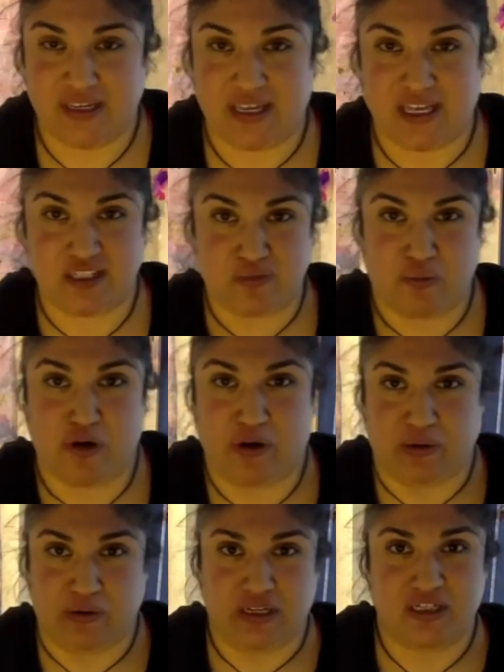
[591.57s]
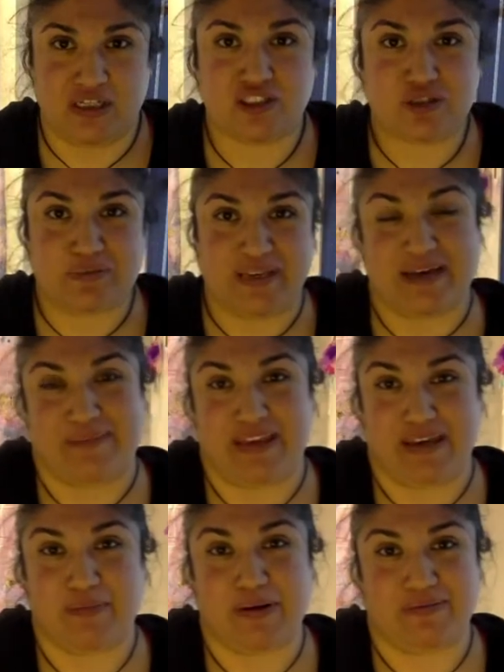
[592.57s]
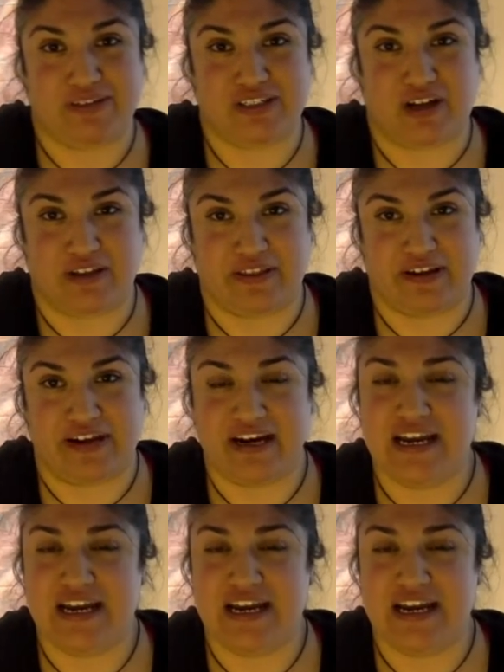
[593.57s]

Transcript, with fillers: his road to becoming a published author,